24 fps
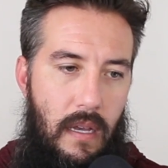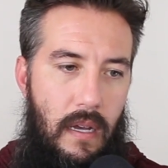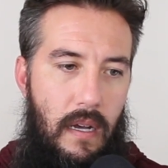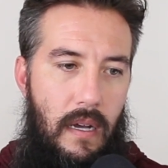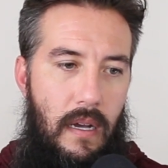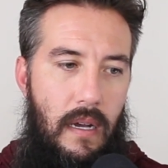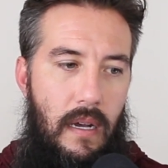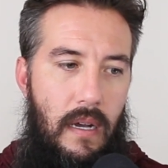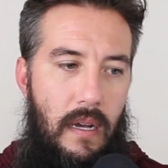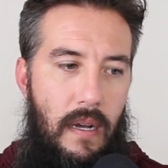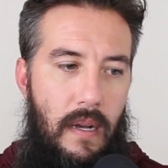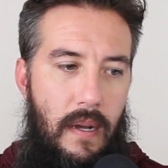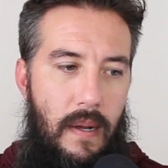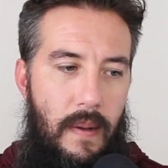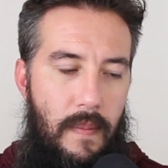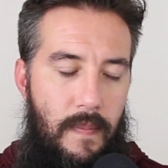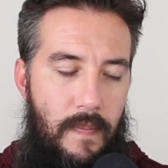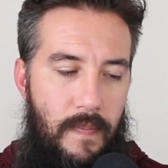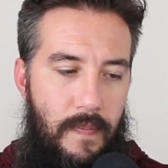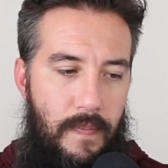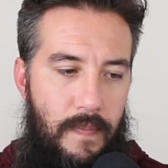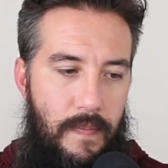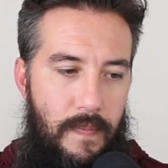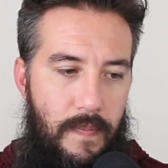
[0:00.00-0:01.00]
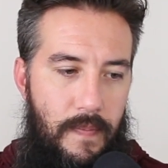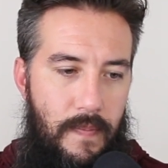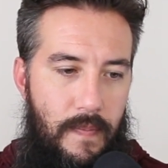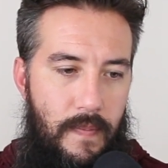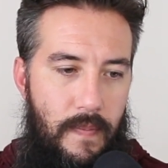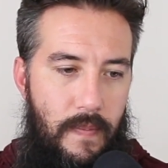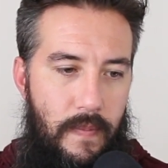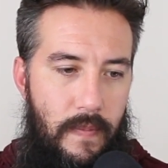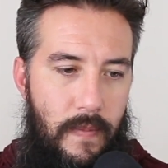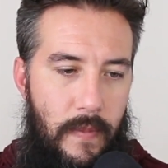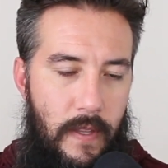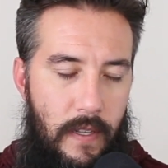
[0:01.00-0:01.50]

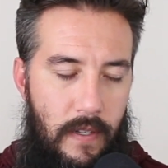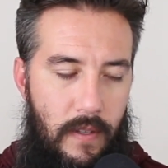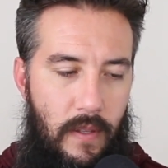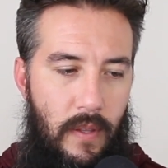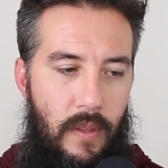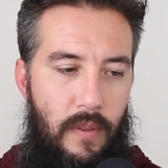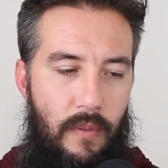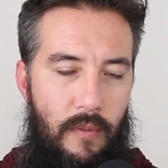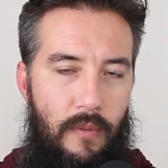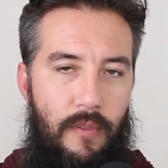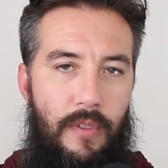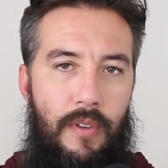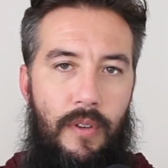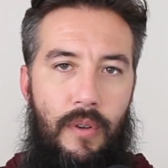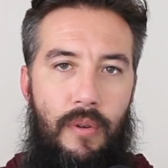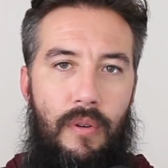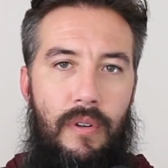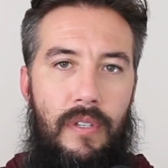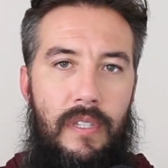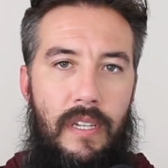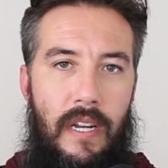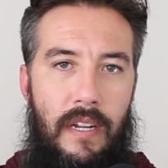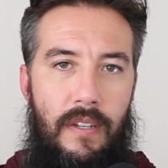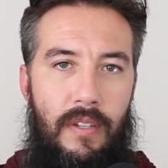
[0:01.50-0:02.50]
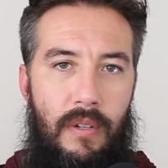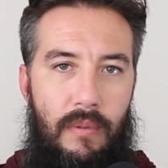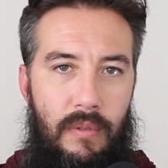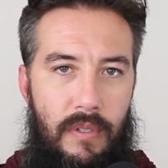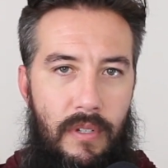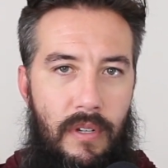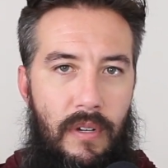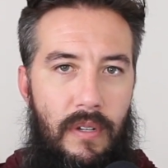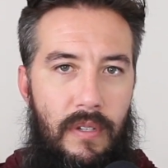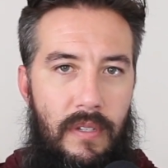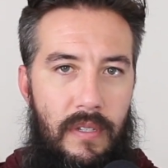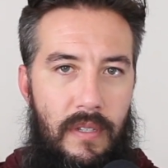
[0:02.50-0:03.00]
The course that I took
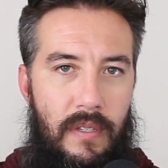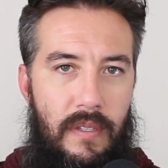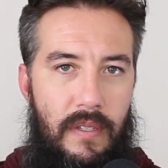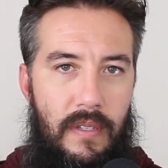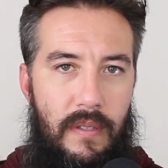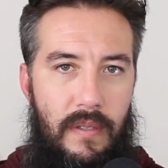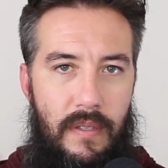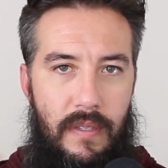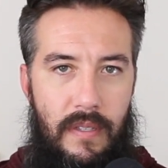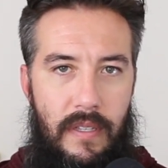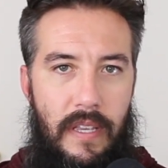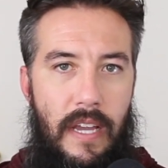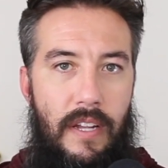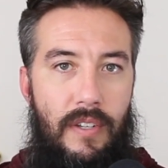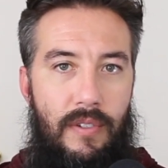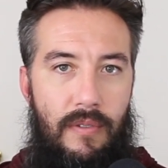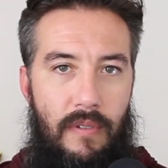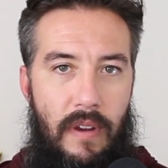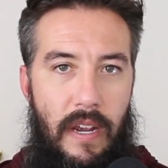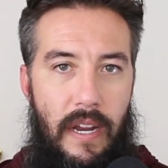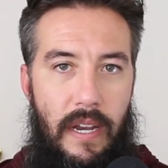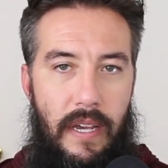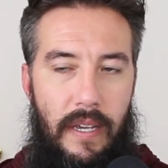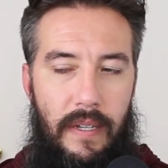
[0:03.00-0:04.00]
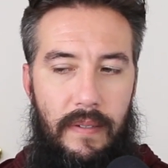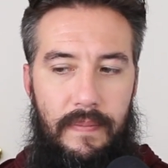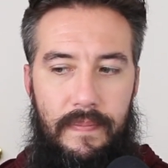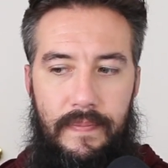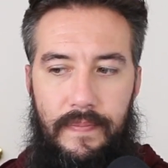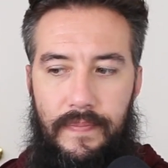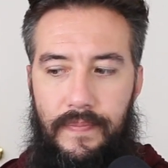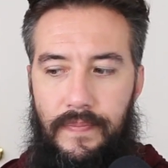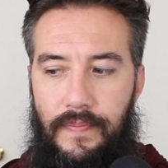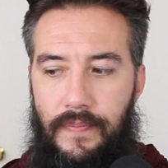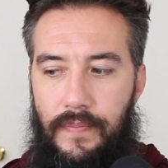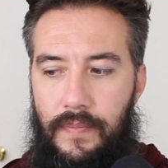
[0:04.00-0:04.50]
was called sketch writing,
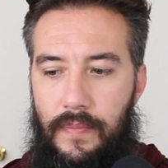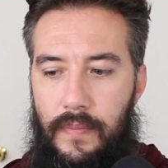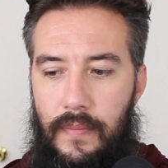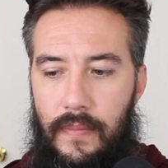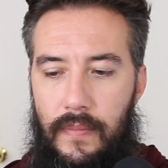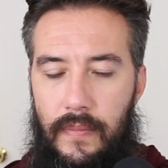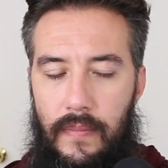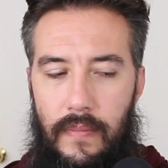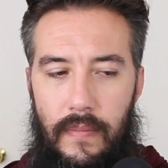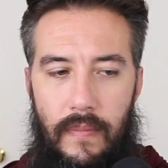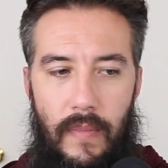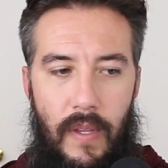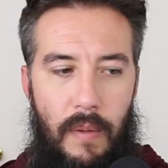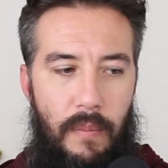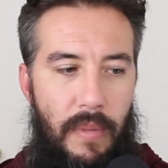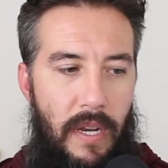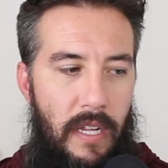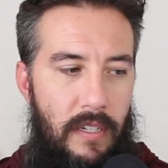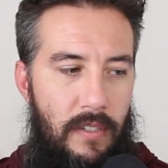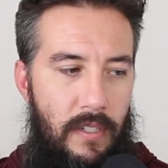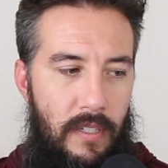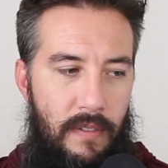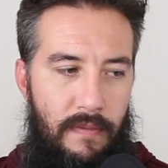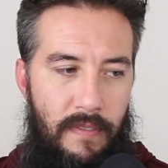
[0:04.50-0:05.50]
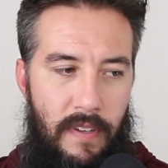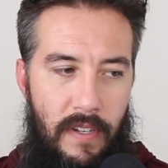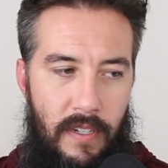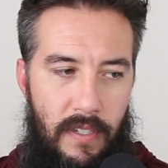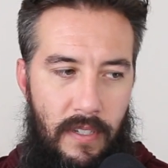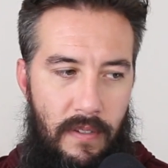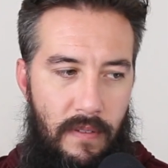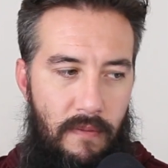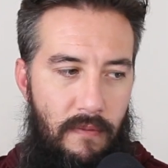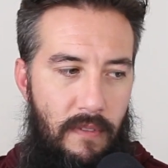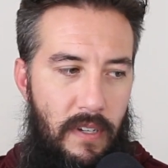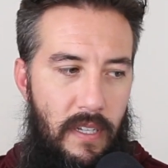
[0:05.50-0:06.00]
but I just
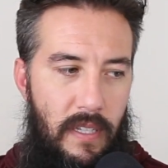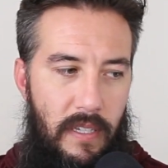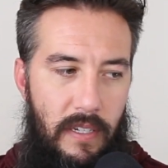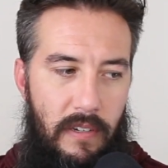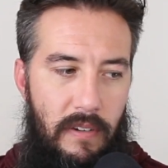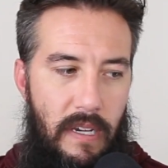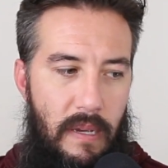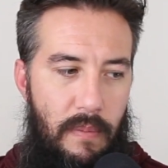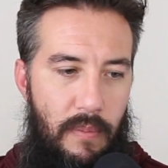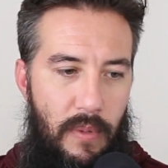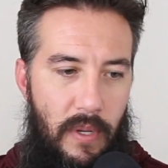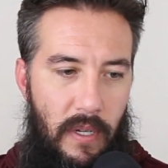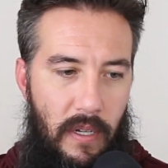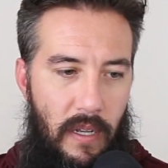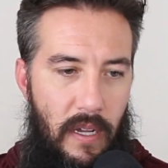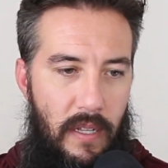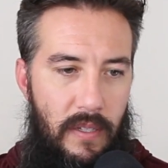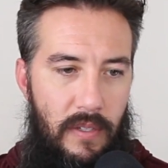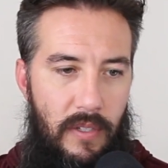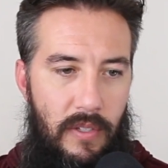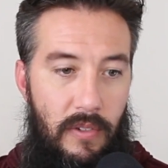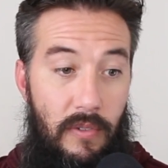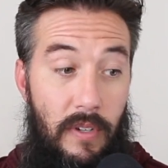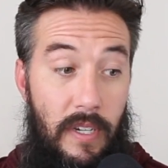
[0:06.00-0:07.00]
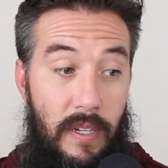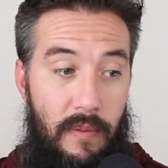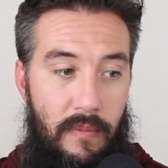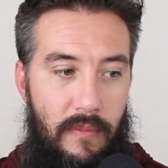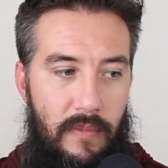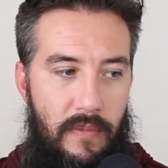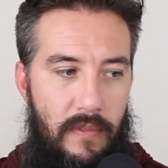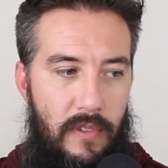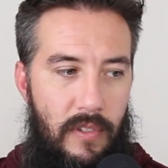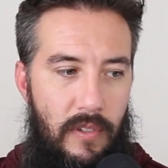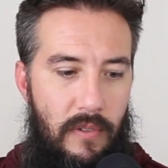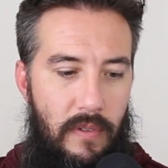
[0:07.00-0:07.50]
finished a really great book on
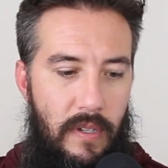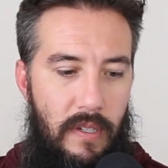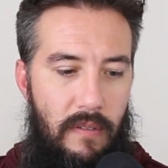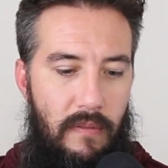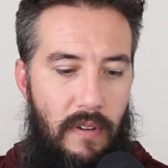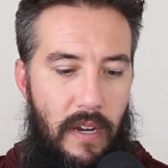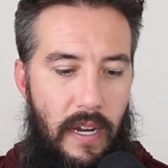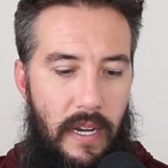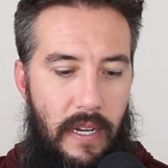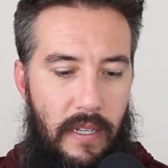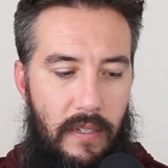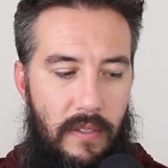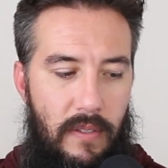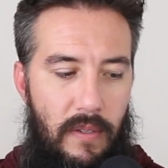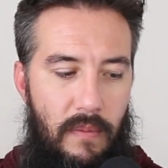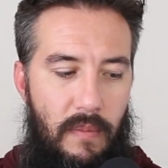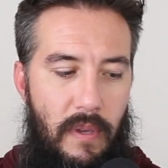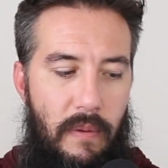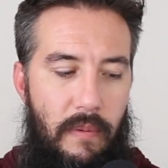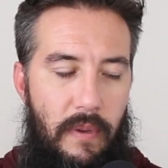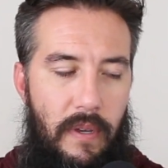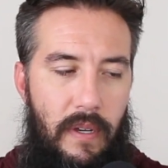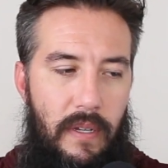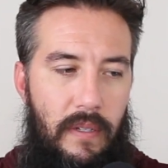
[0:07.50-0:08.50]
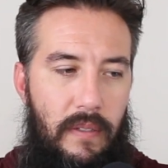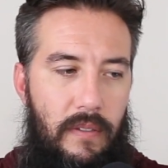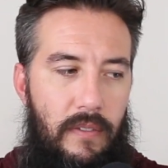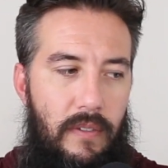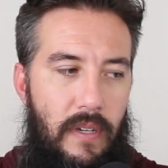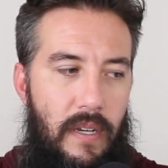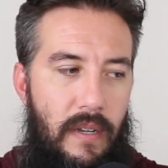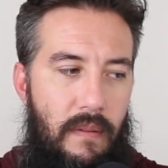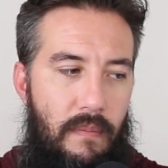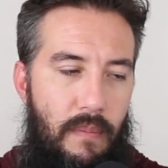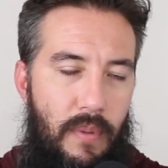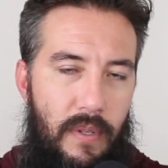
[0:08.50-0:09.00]
screenwriting, so maybe I'll
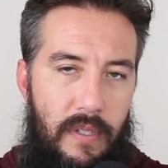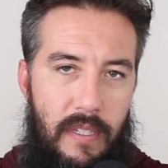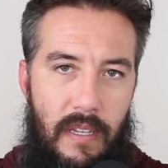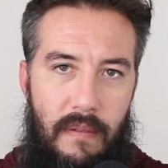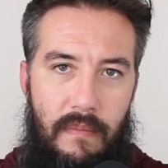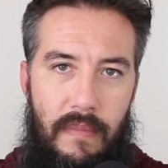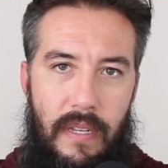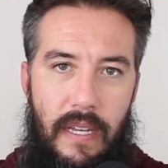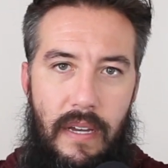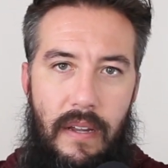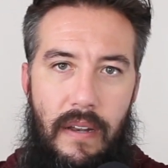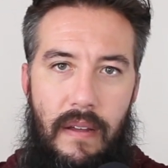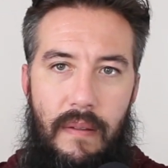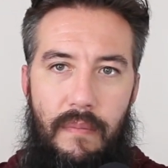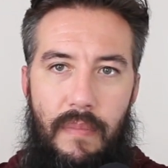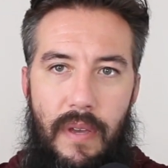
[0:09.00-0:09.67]
try to put something down